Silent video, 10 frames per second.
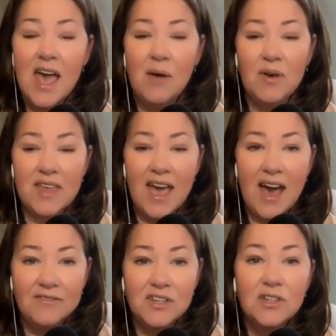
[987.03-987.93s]
And what they
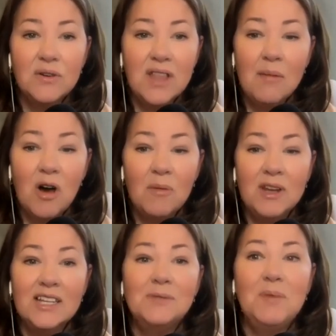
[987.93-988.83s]
have to do in that
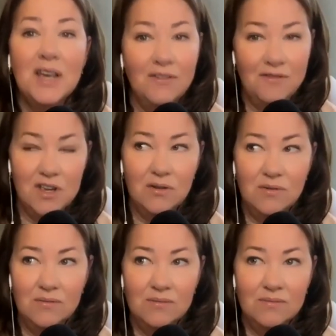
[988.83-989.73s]
moment is pick for you.